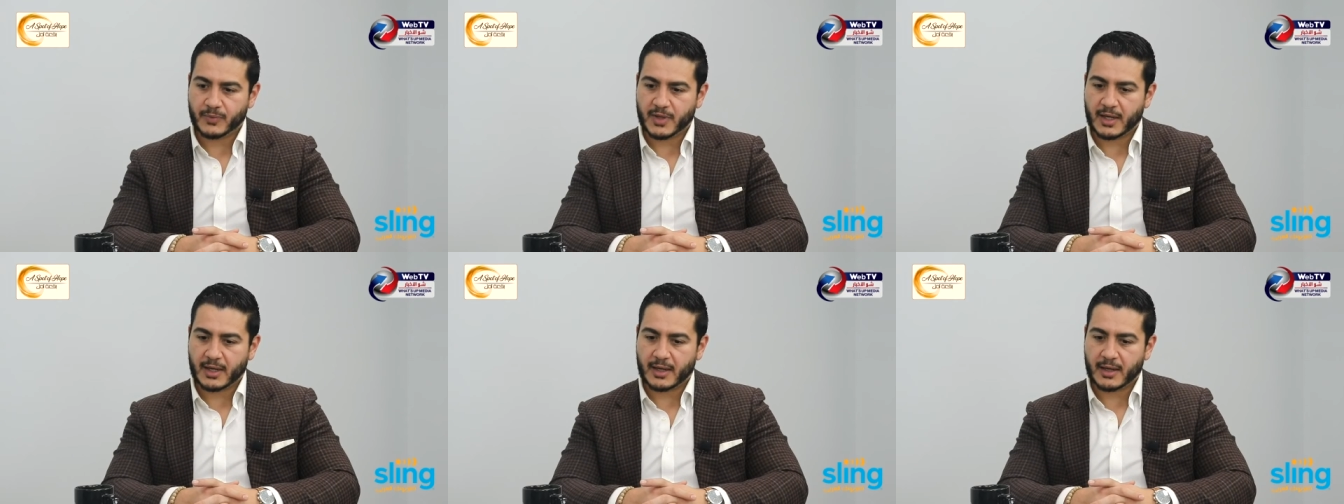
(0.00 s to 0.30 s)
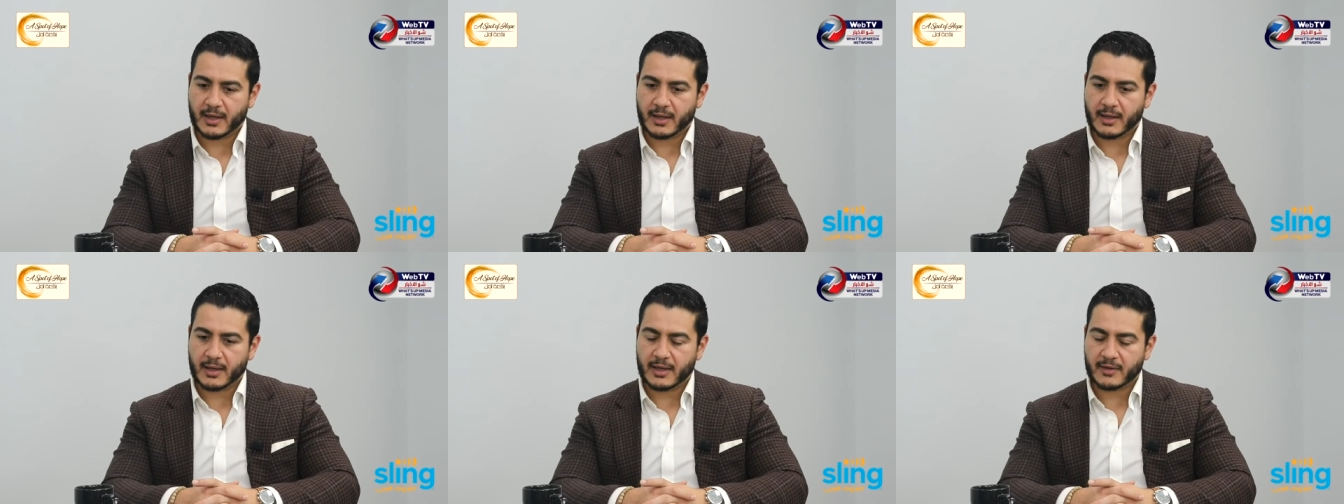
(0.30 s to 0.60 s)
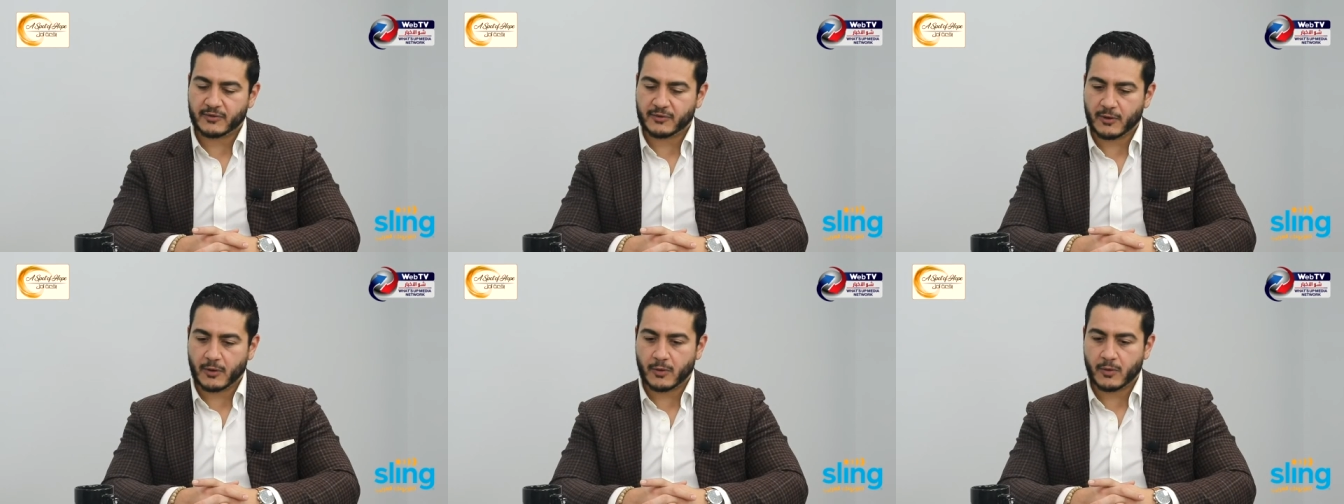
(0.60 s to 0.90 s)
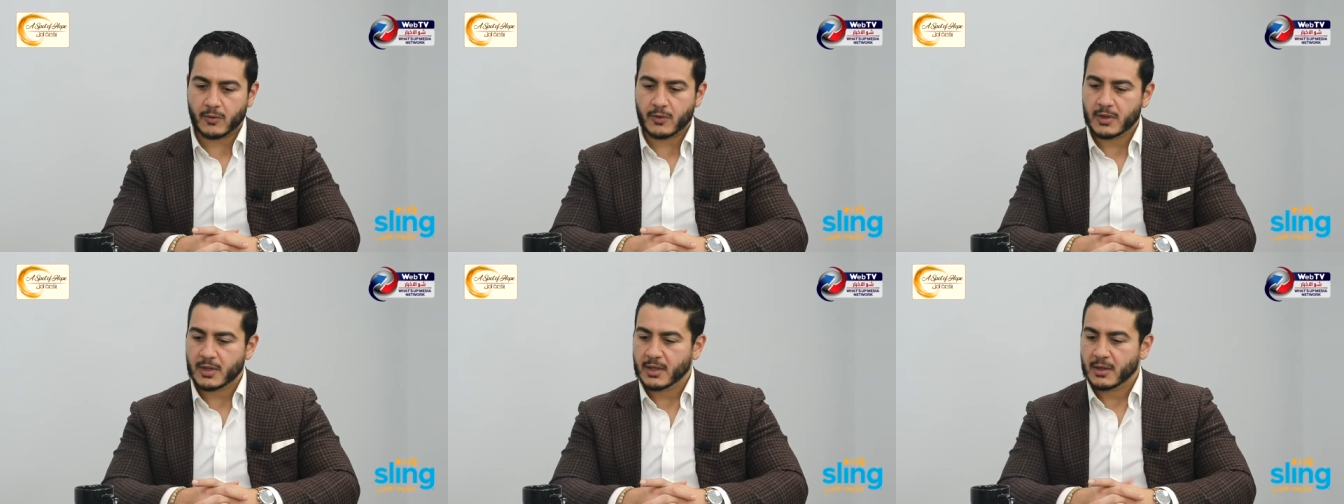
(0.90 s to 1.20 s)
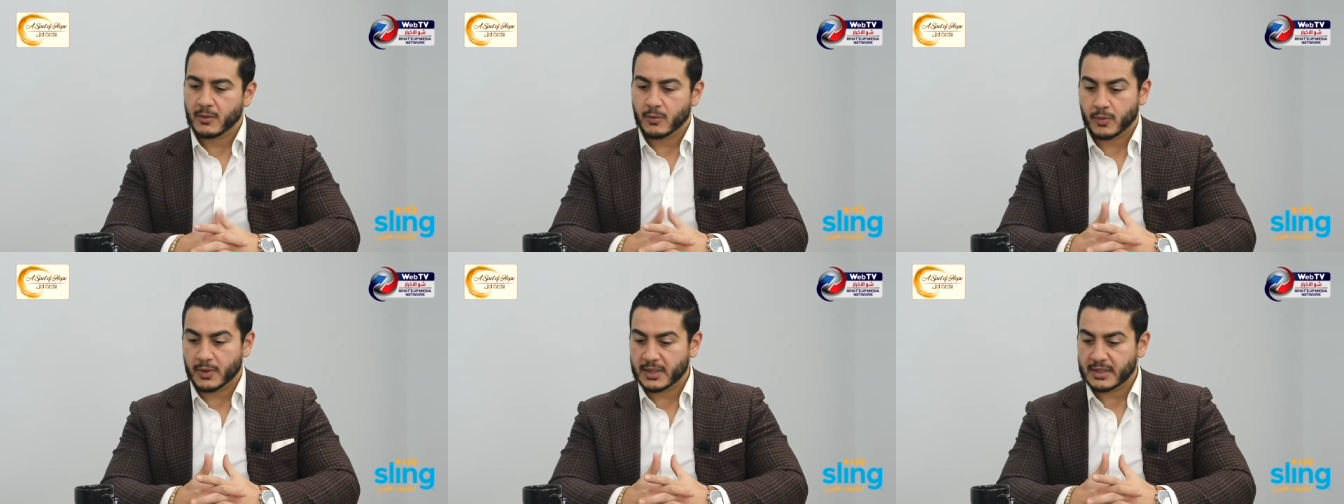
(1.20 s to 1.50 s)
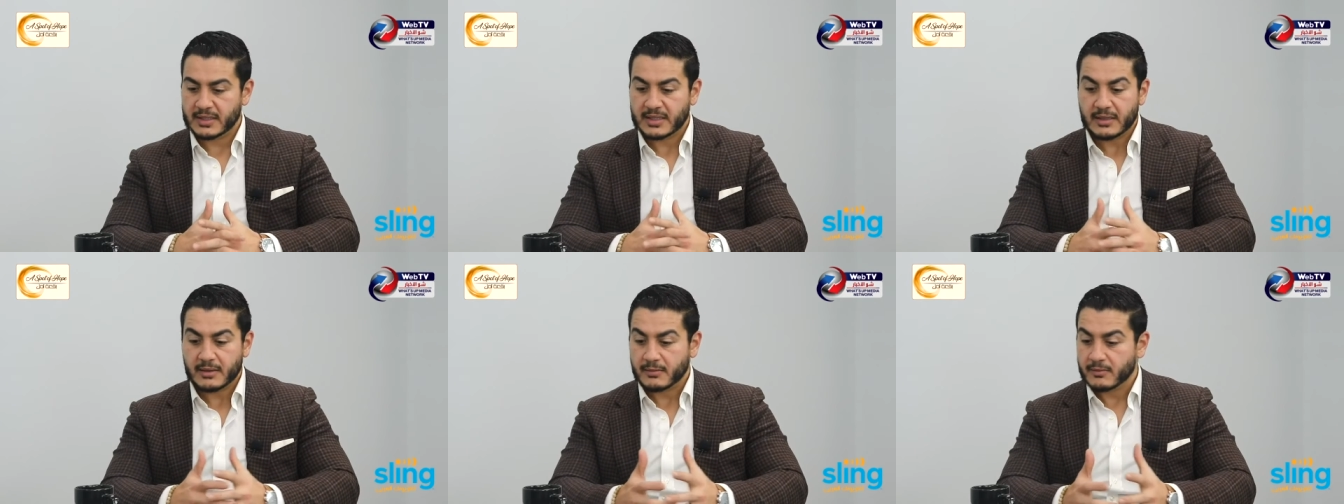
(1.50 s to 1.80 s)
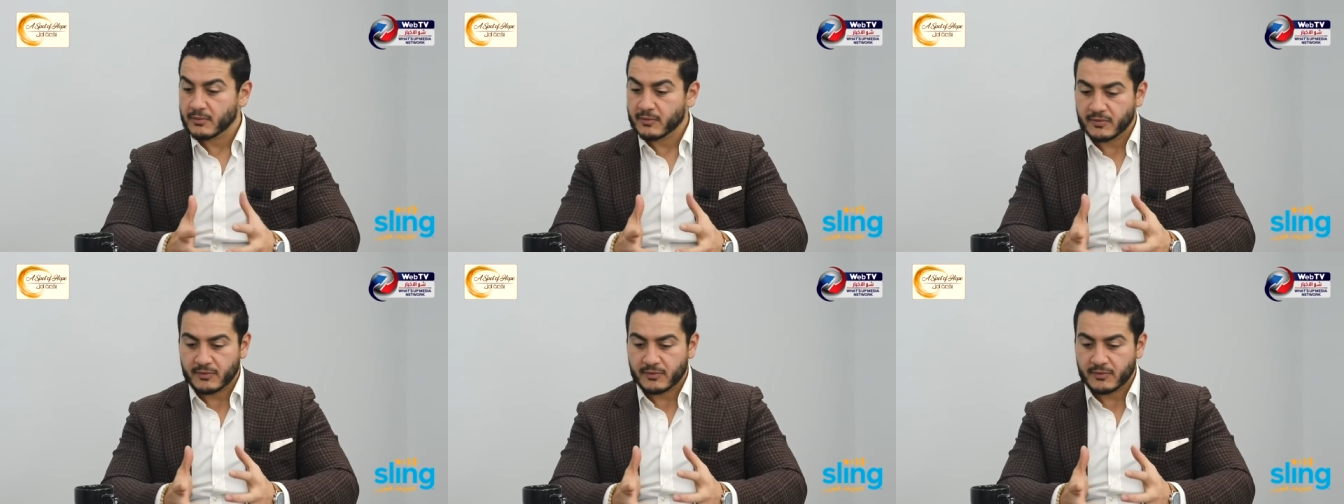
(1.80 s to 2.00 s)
And so we did